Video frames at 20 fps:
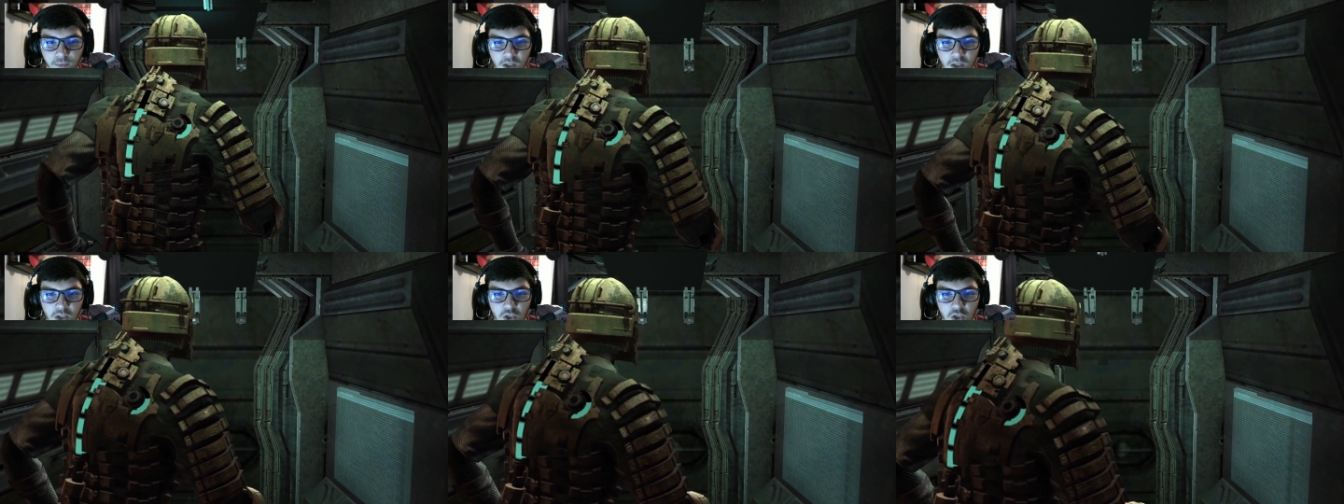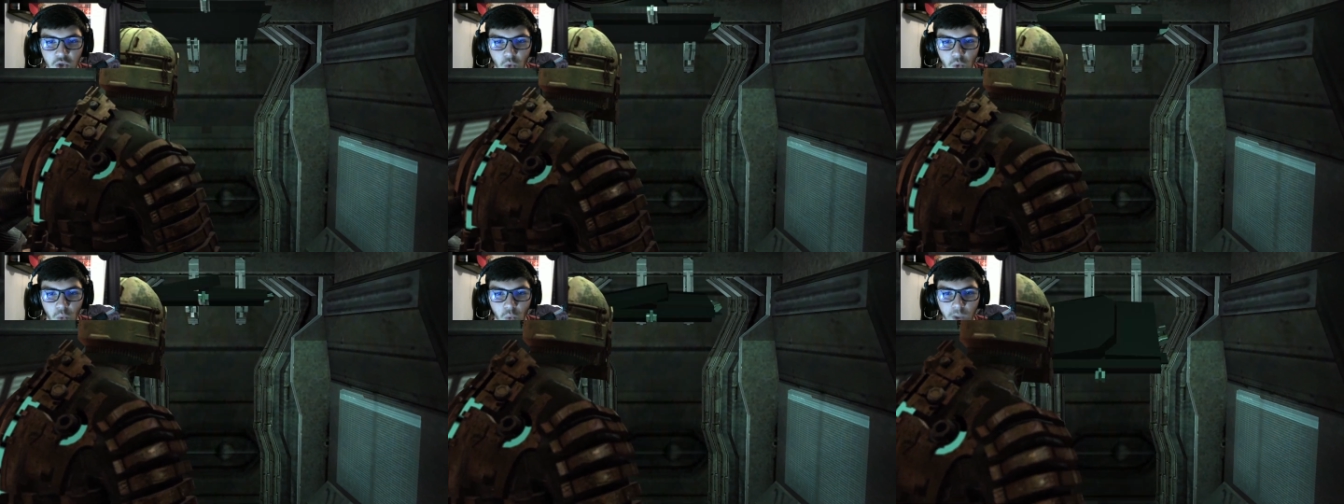
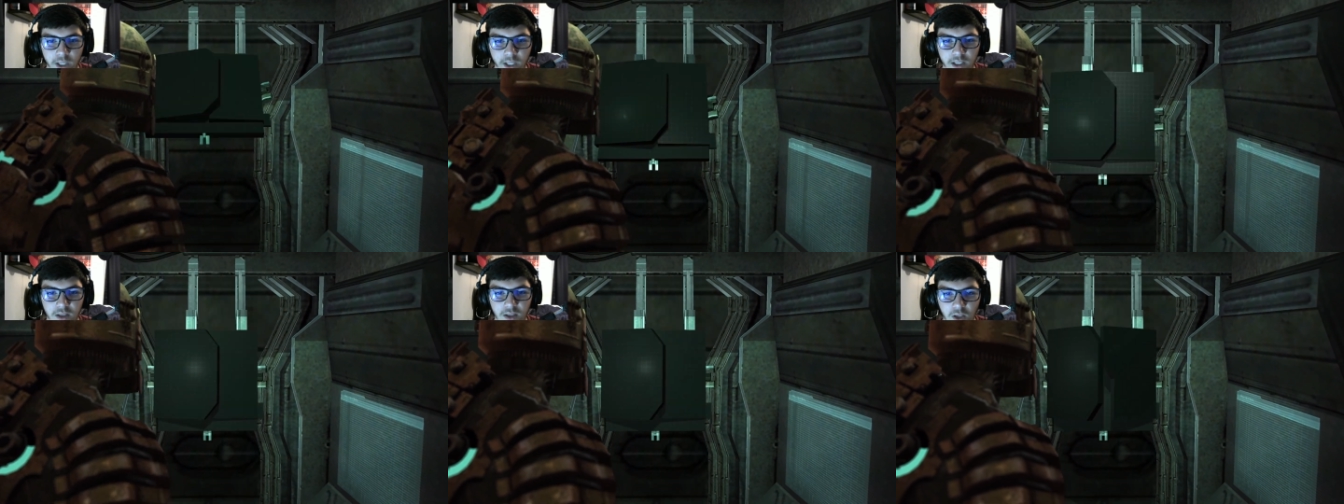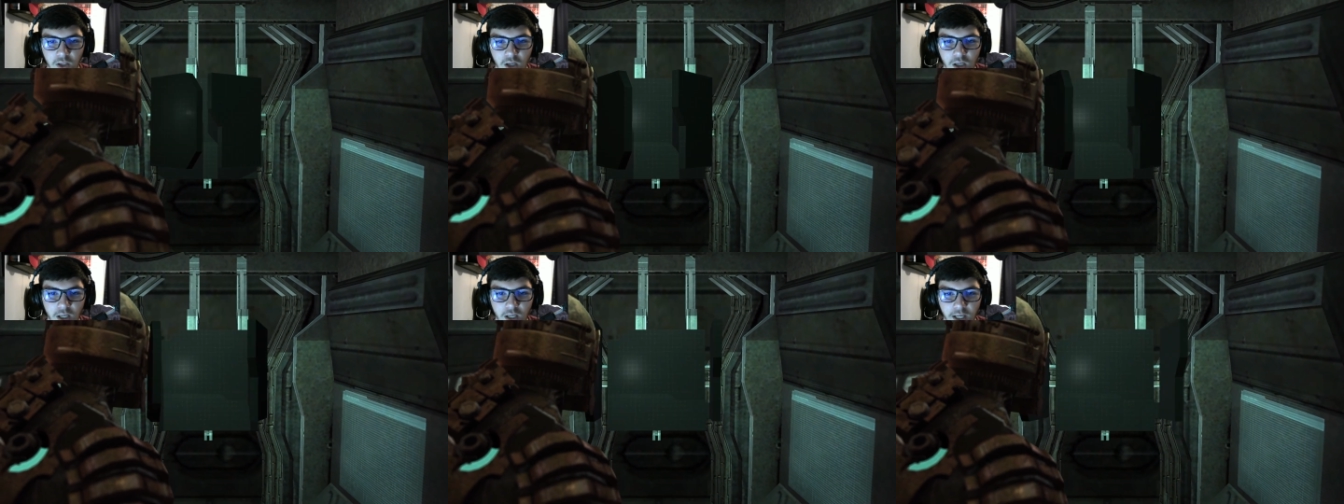Sweet
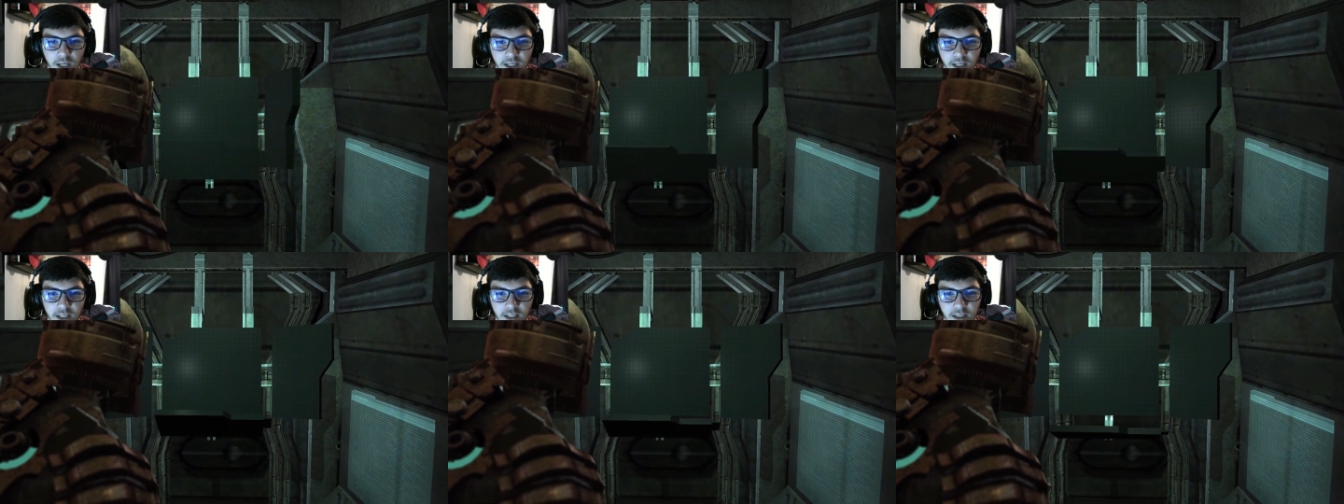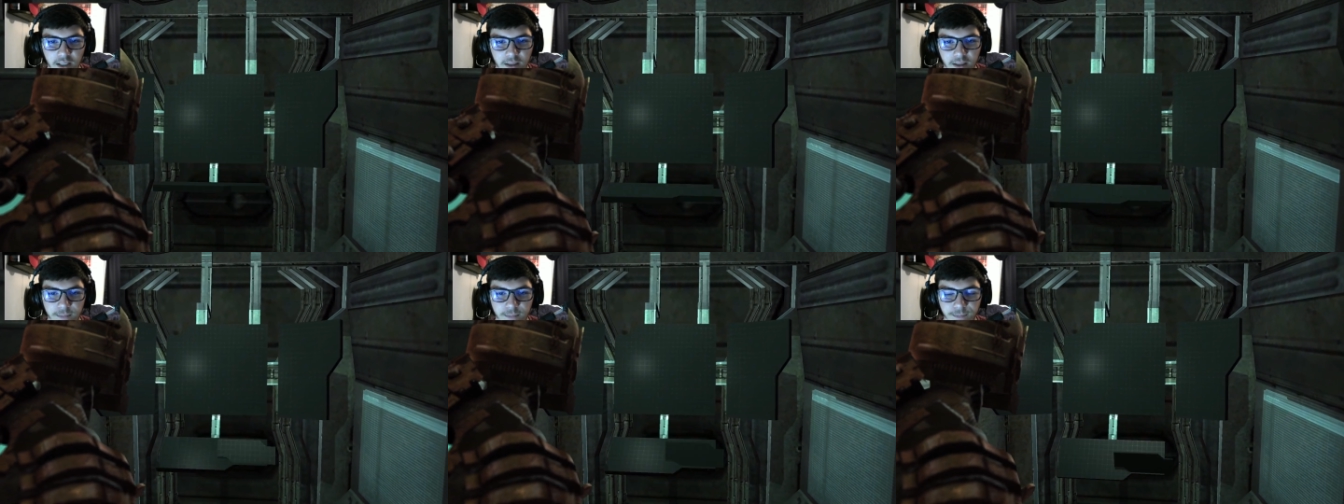looking.
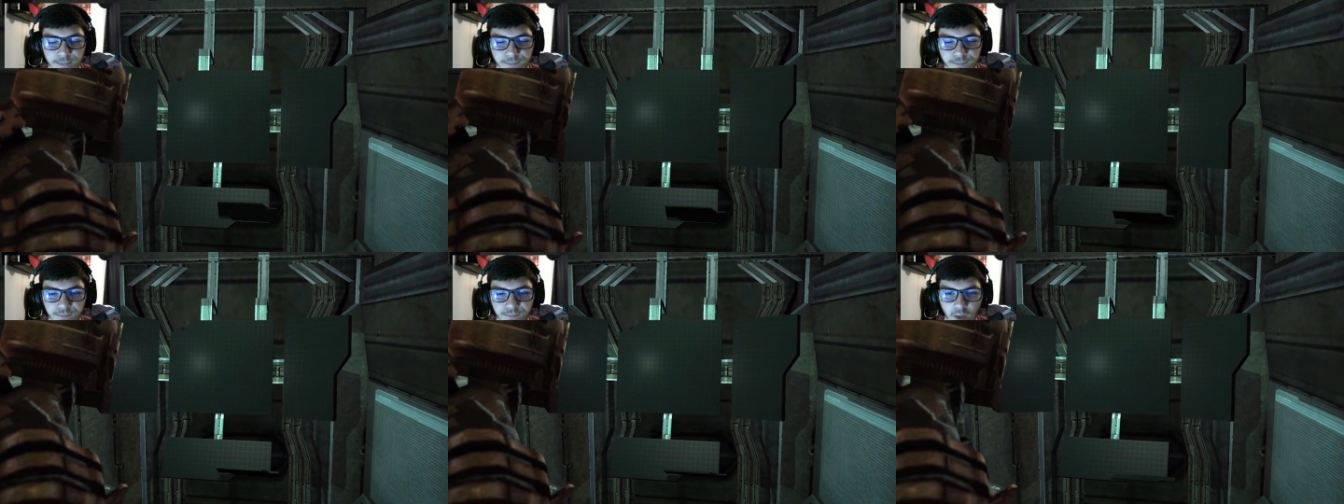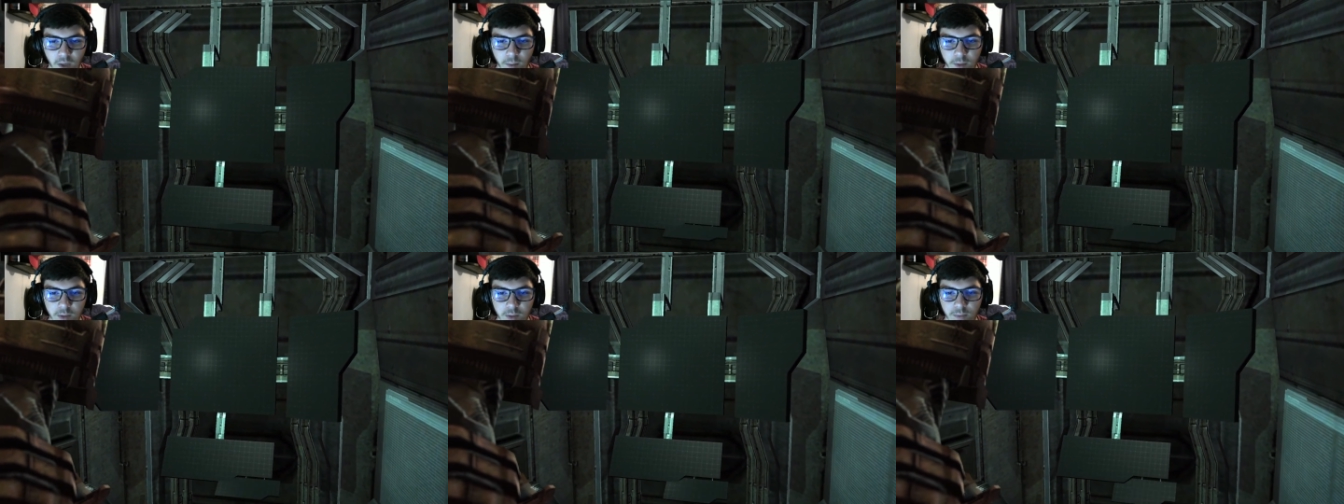
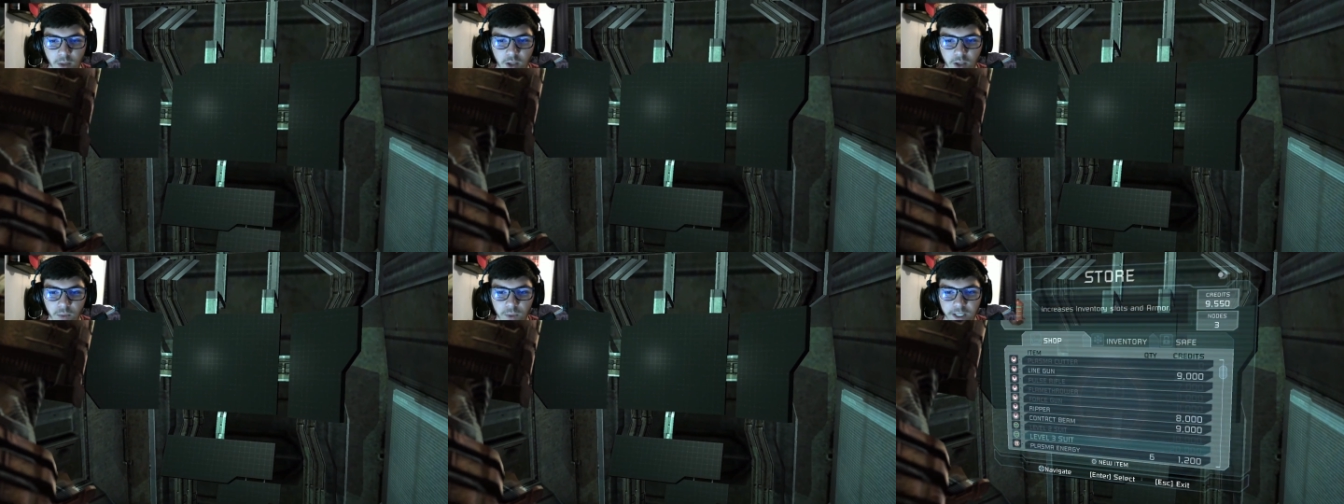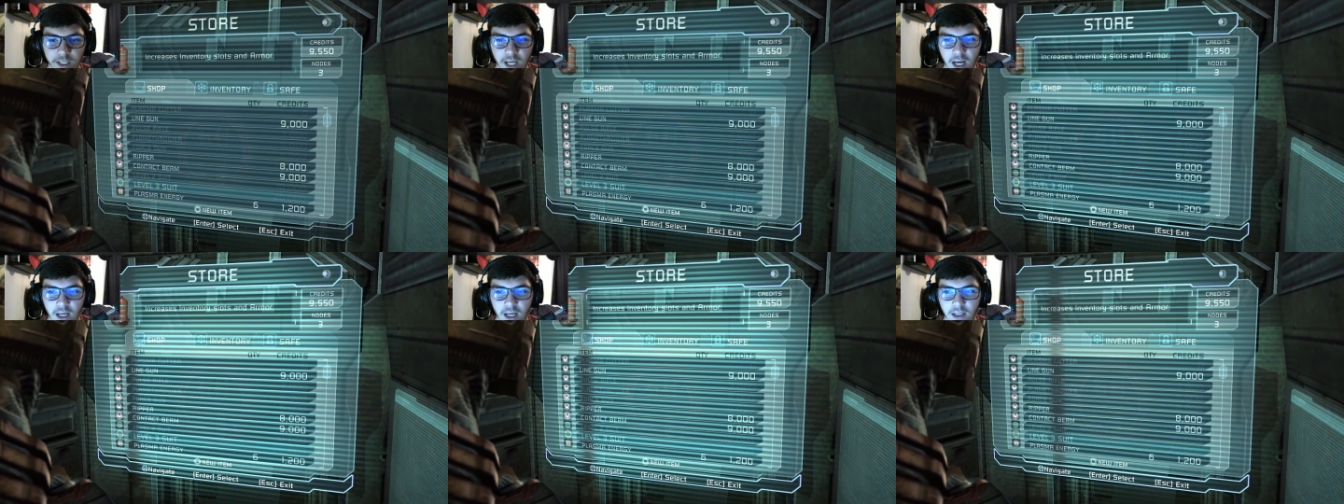How much money we
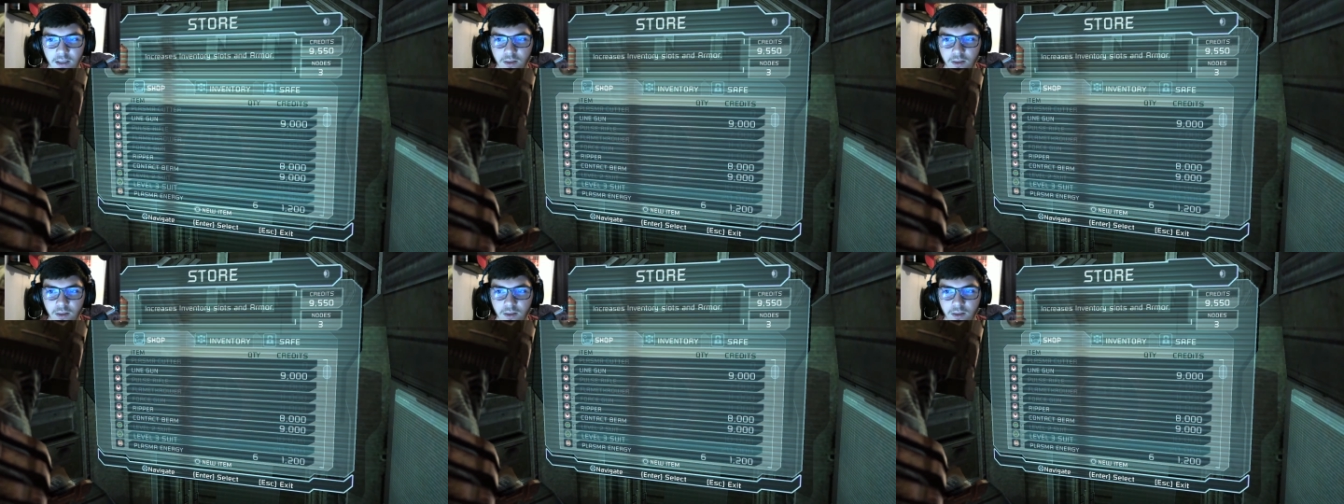got?